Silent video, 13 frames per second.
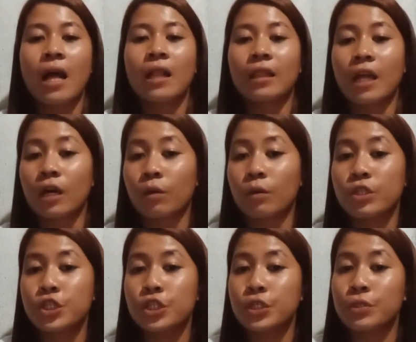
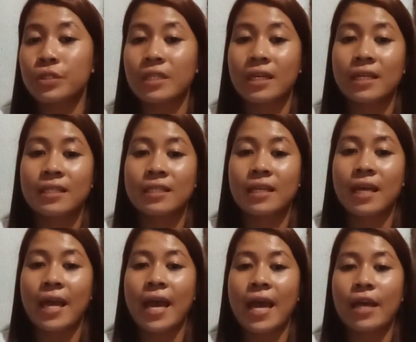Language
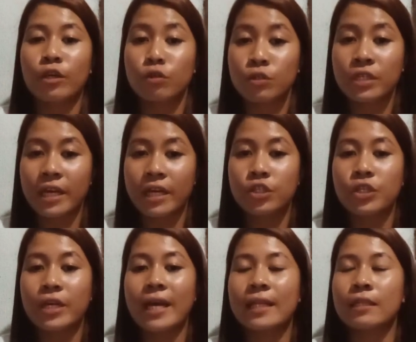usage
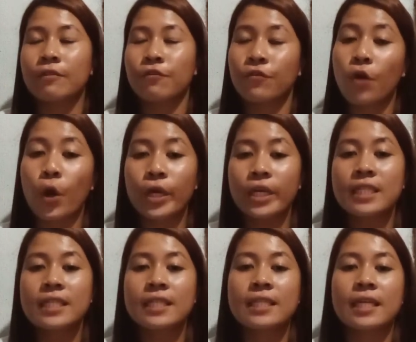and
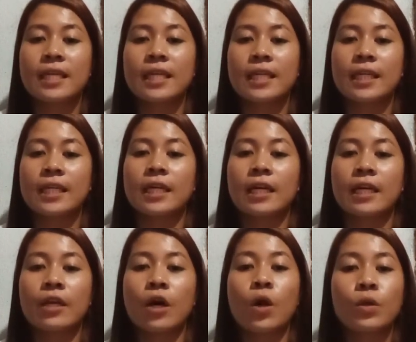voice,
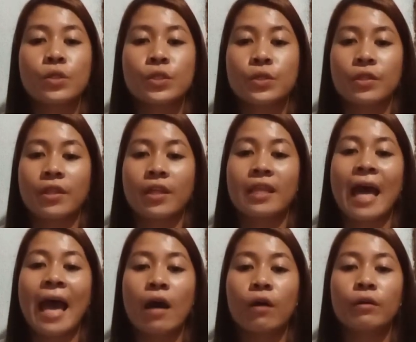and also that
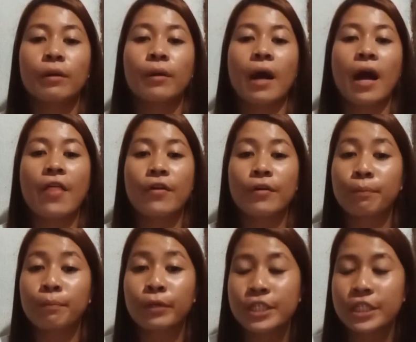how the other
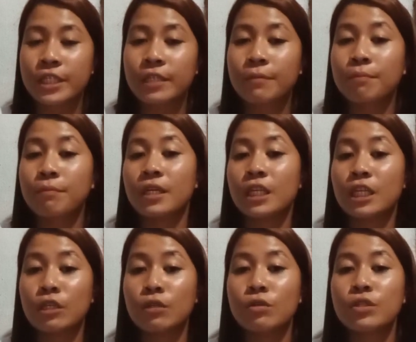person
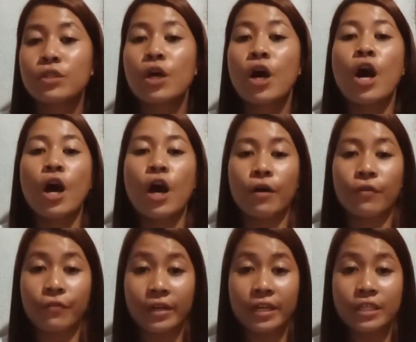make use of
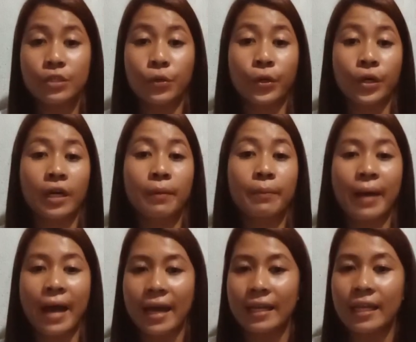his or her
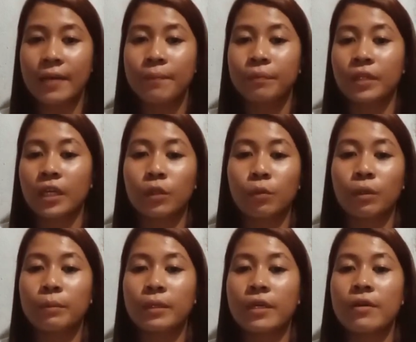body. It
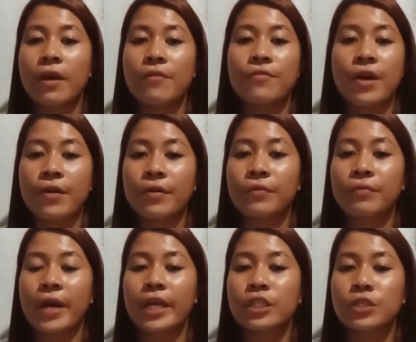will be very
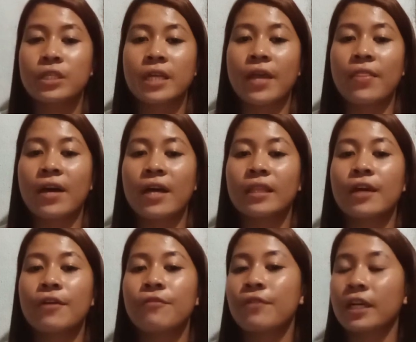right to say that
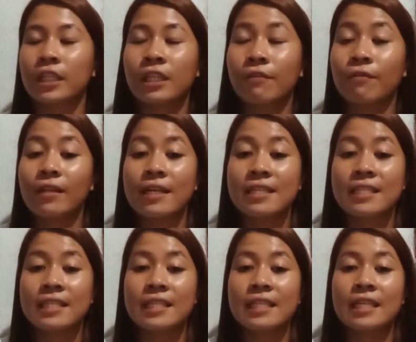effective
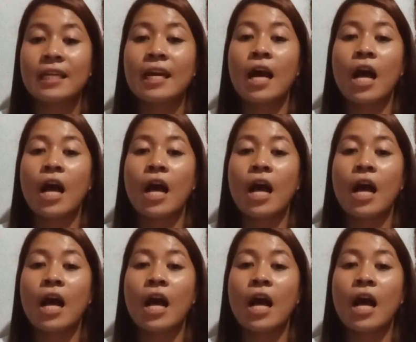listening